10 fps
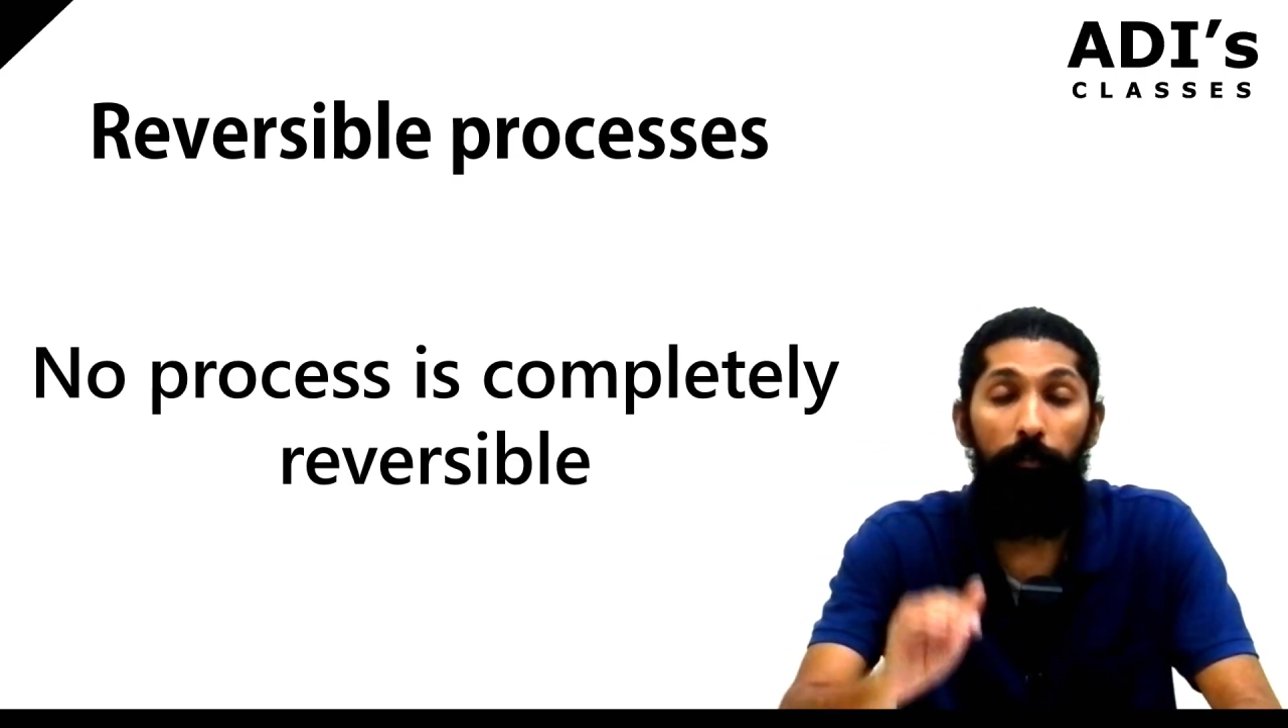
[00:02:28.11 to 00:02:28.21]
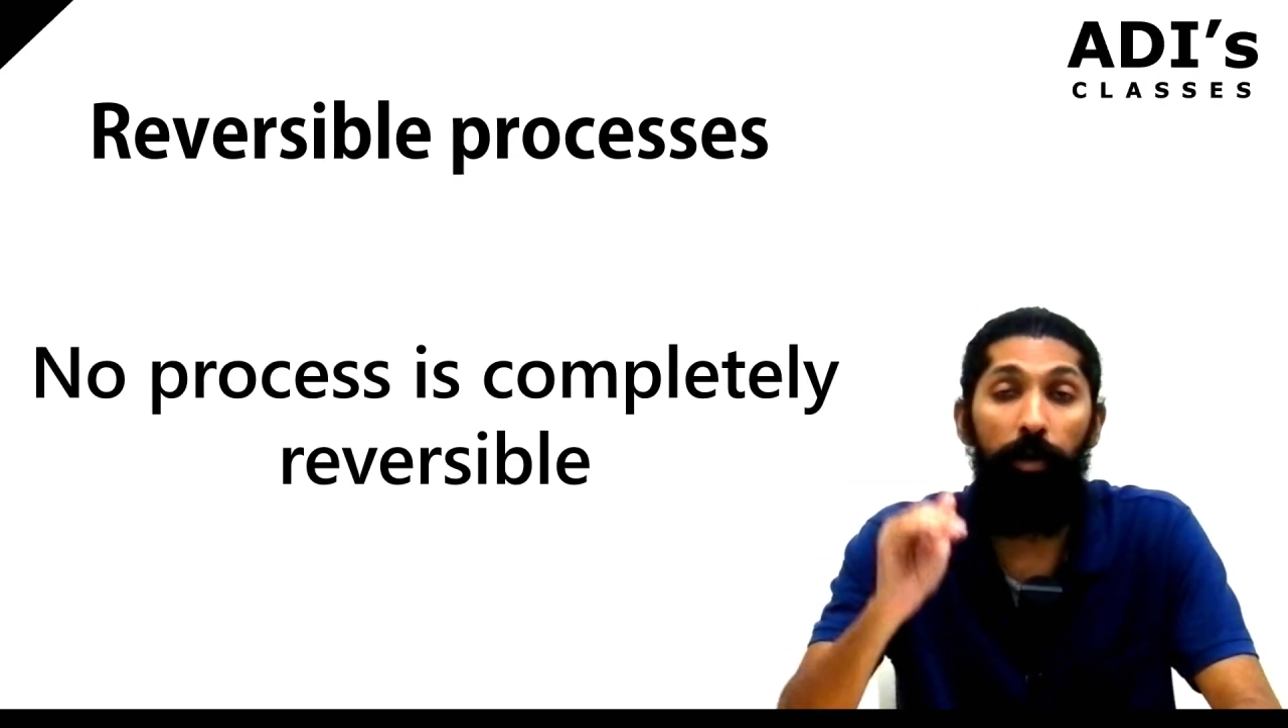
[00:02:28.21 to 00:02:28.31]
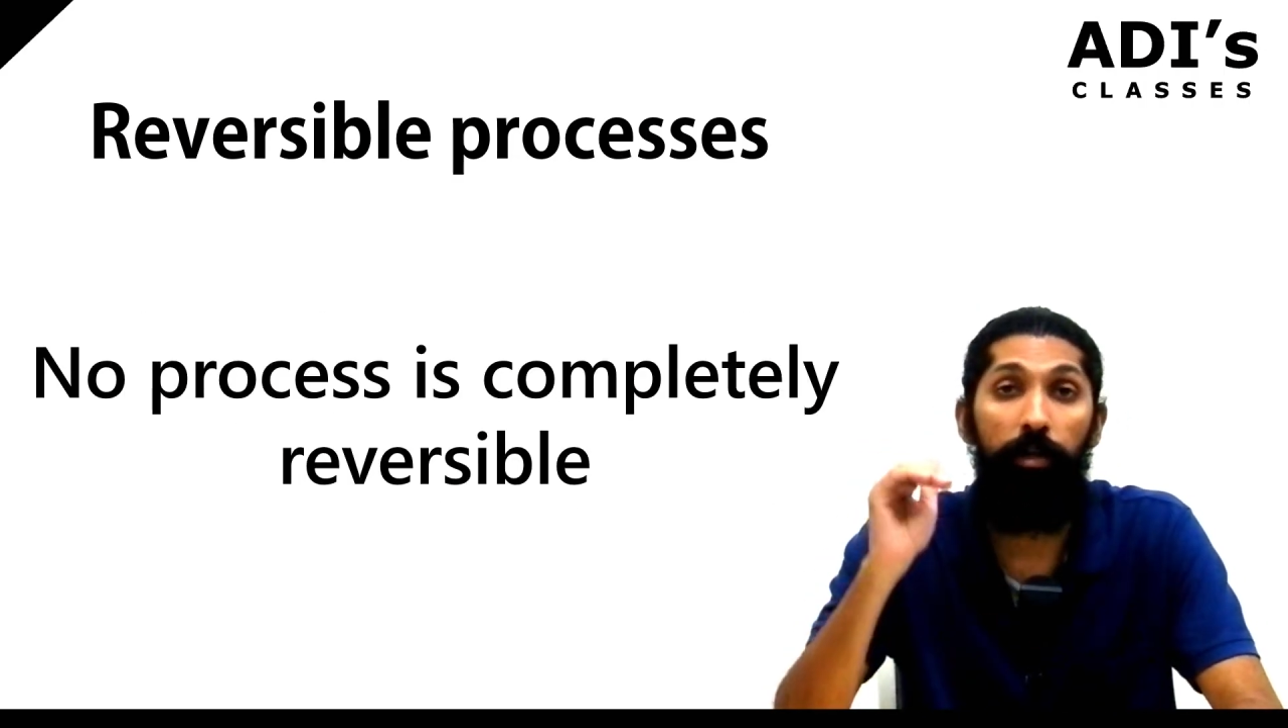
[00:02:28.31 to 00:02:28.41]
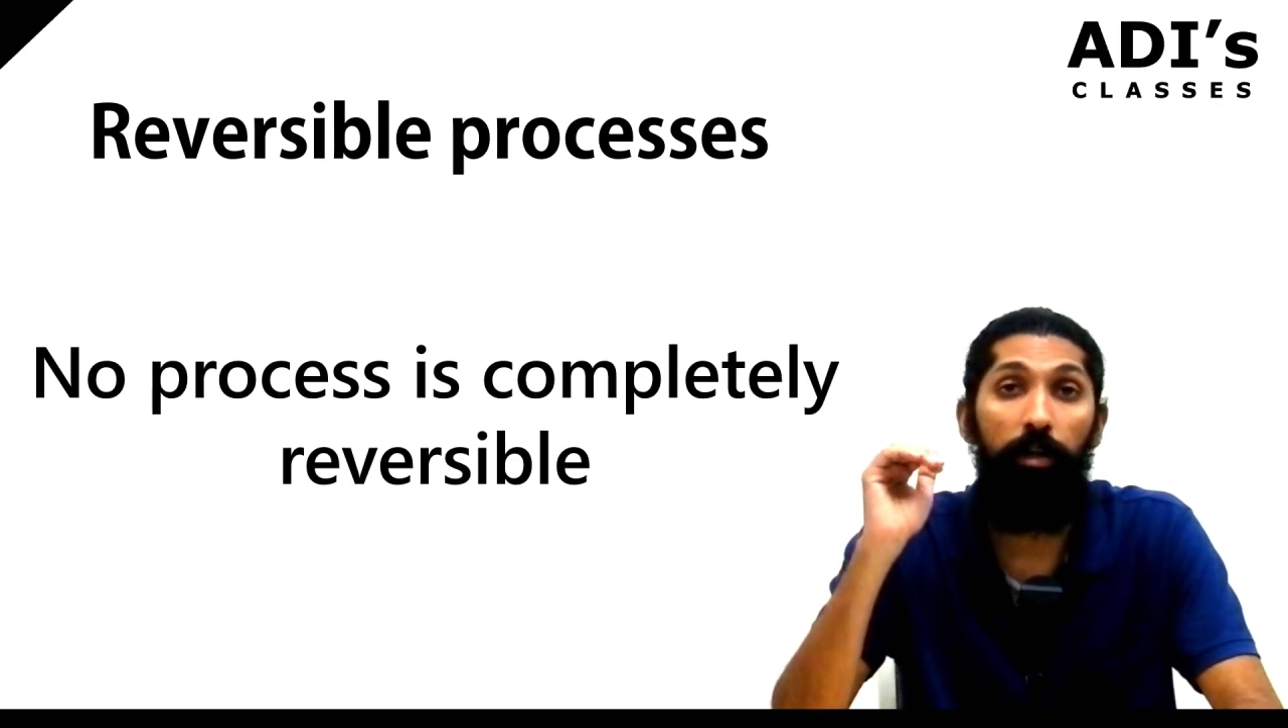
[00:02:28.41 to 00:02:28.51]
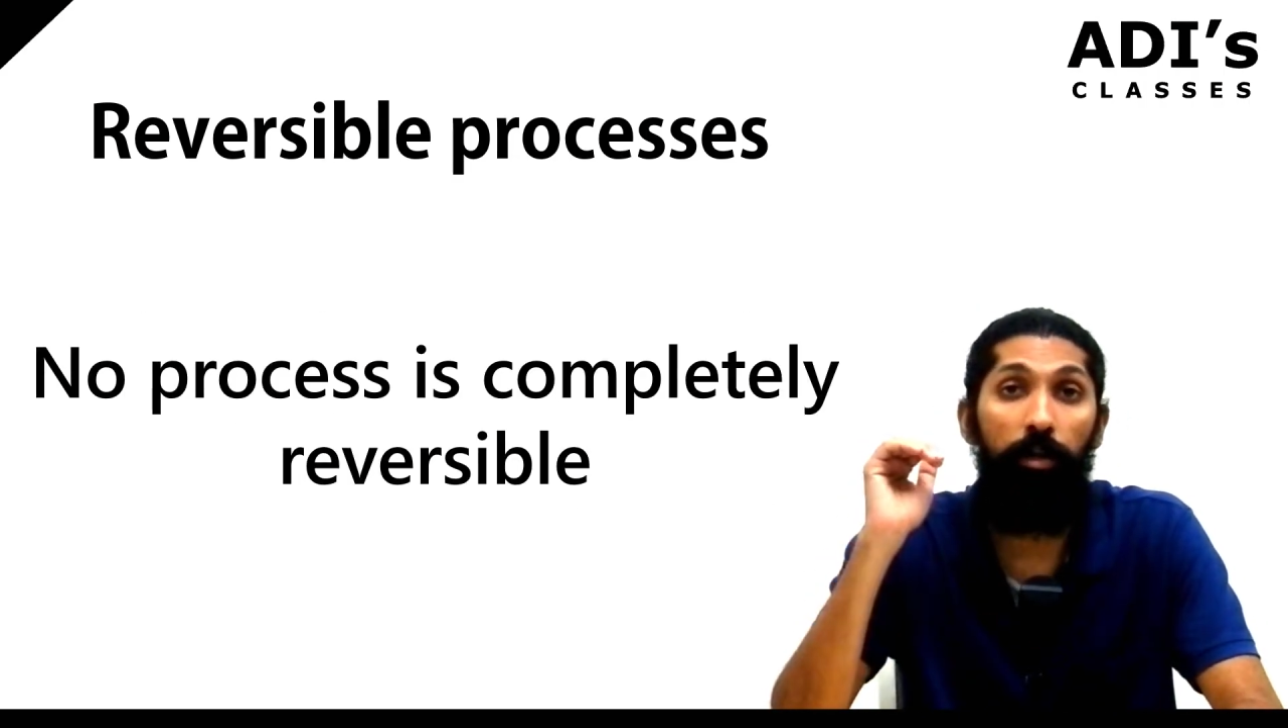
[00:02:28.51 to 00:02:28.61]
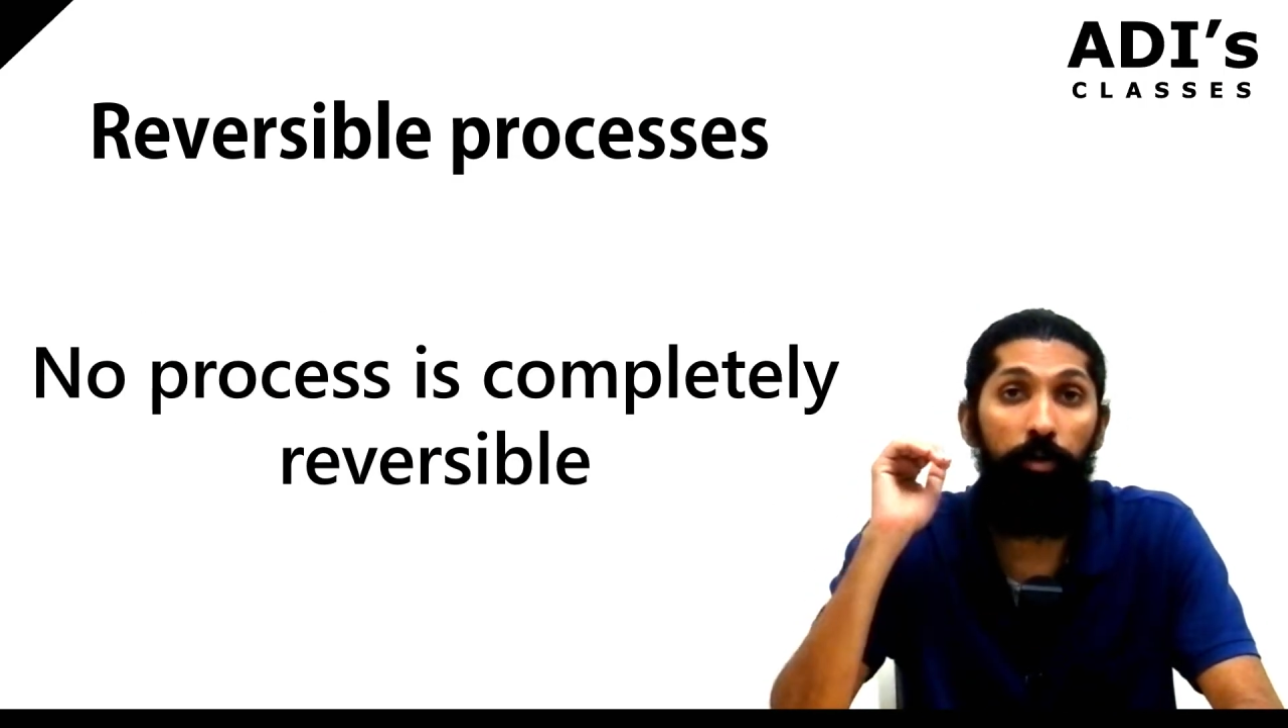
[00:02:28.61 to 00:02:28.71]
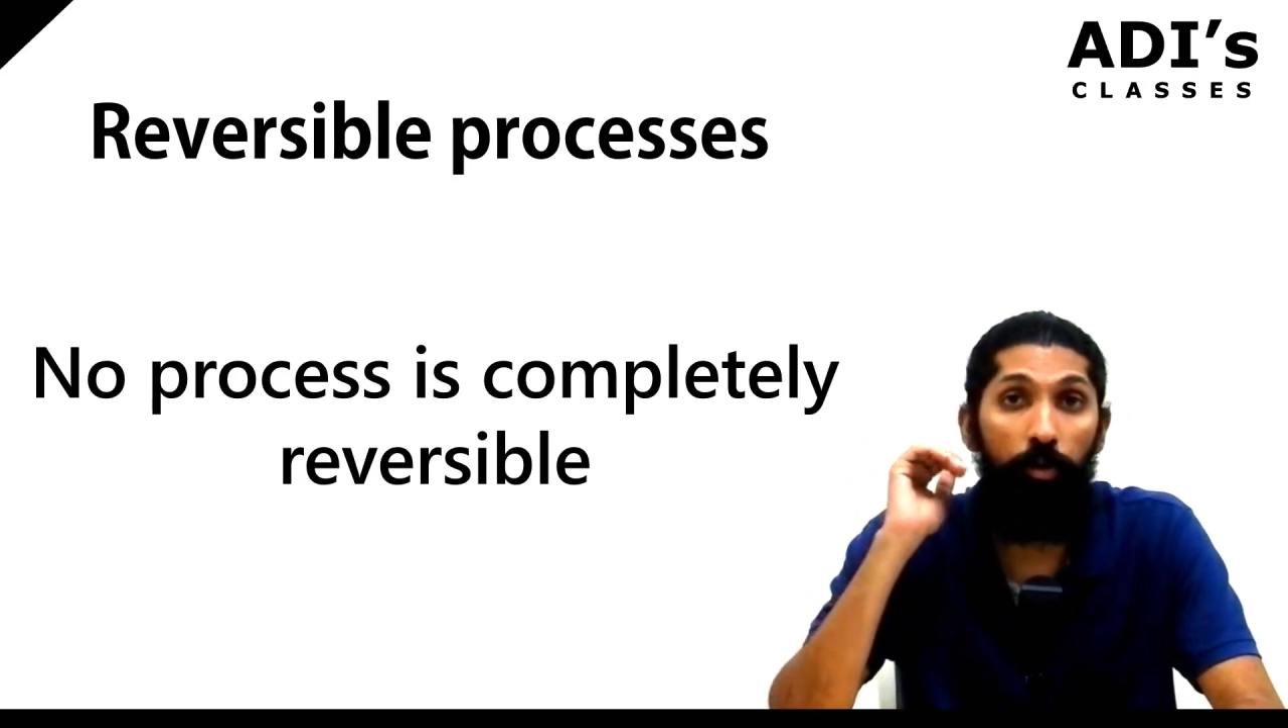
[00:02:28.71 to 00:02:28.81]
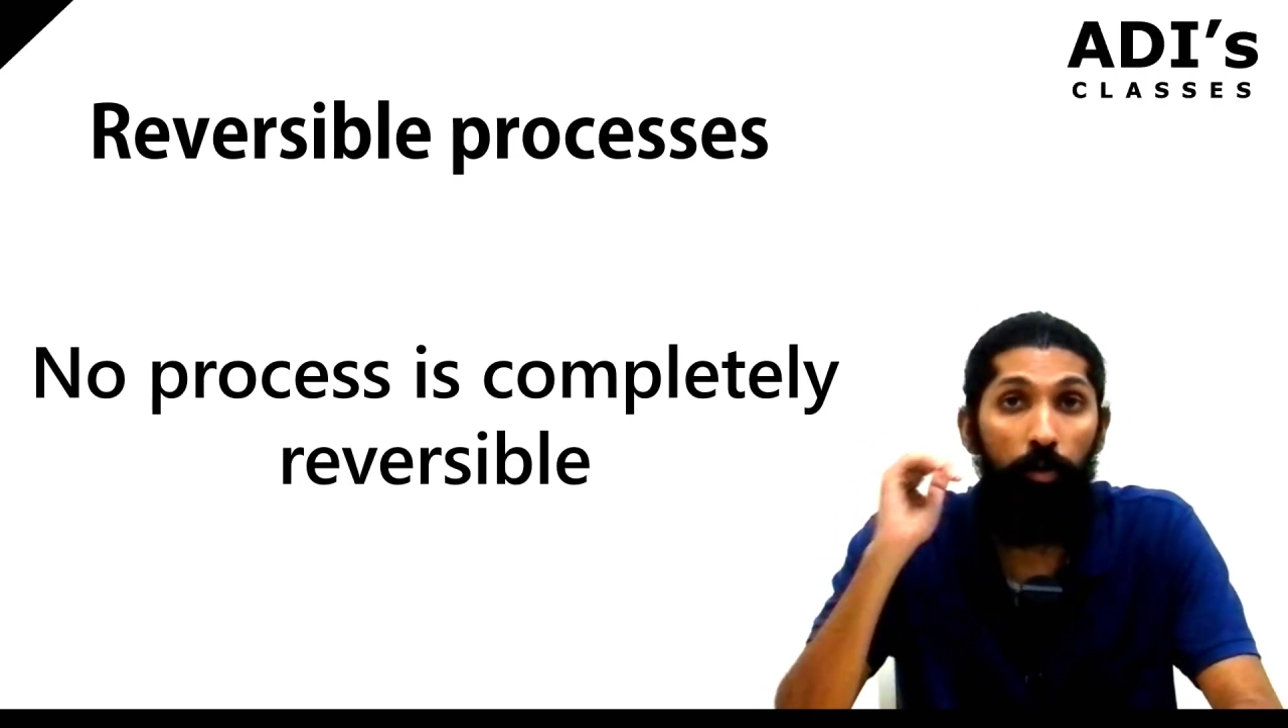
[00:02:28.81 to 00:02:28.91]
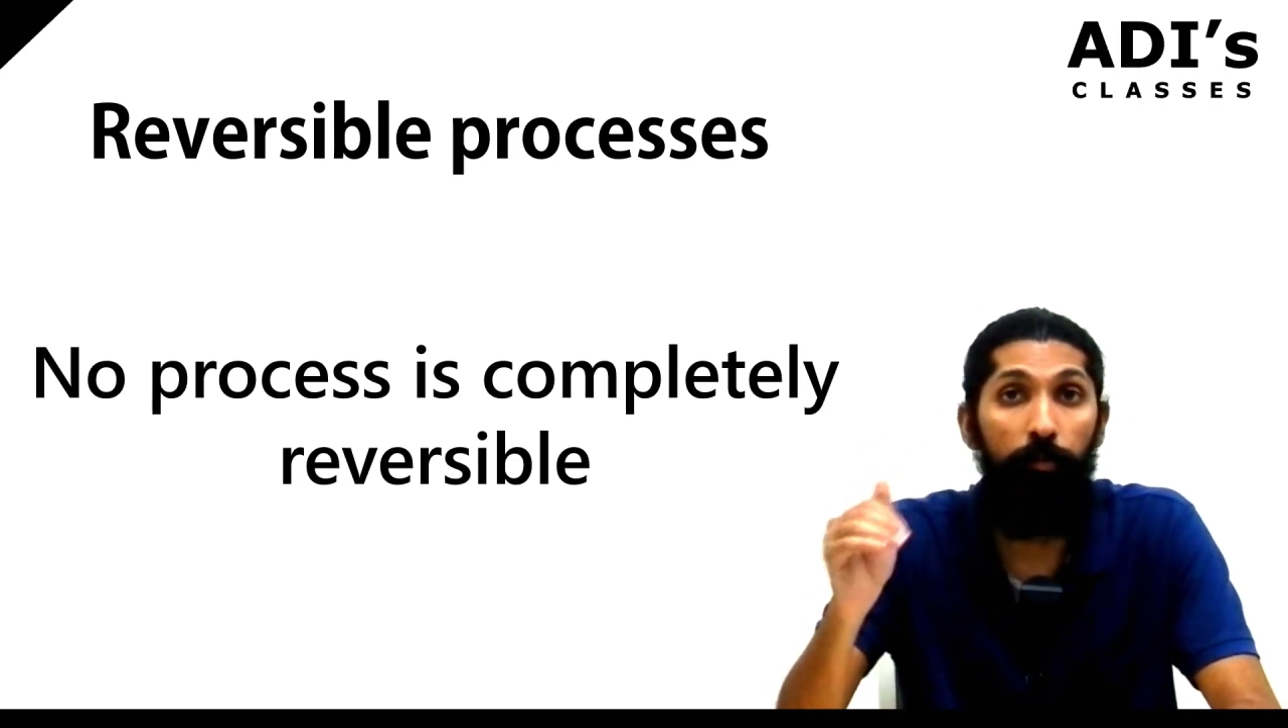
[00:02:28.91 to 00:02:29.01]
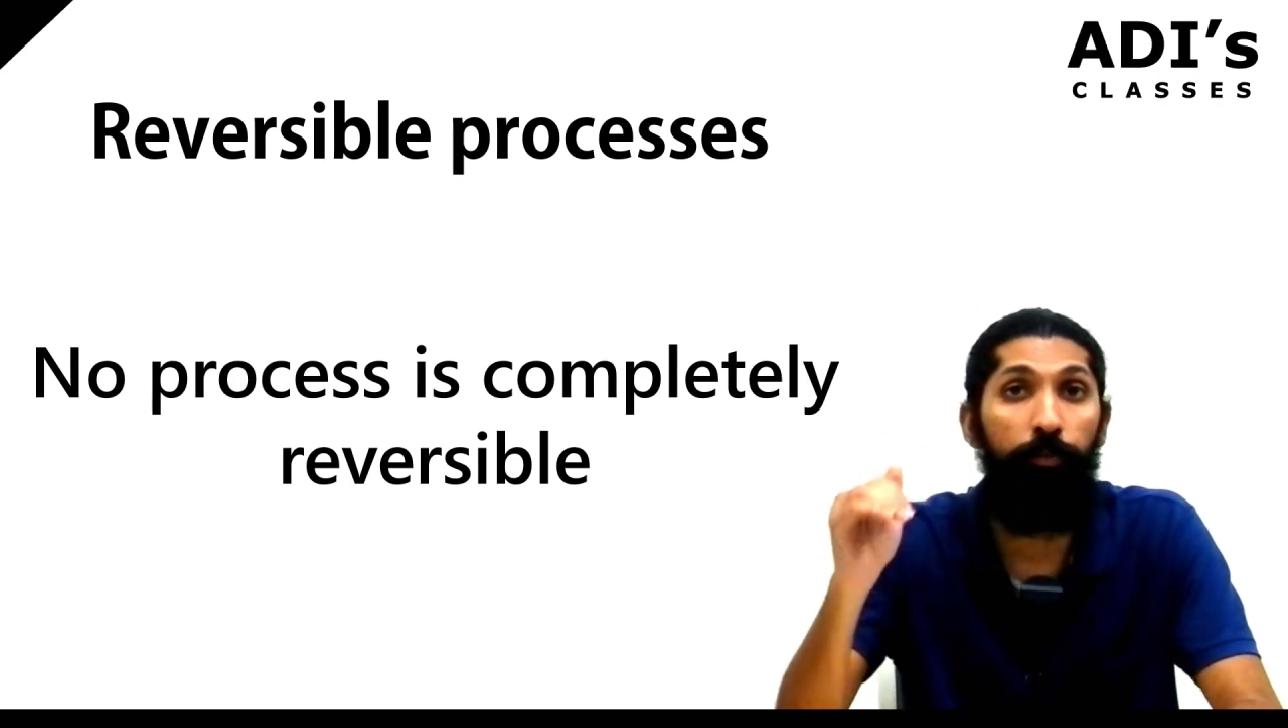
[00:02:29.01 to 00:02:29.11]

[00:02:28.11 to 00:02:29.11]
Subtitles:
but no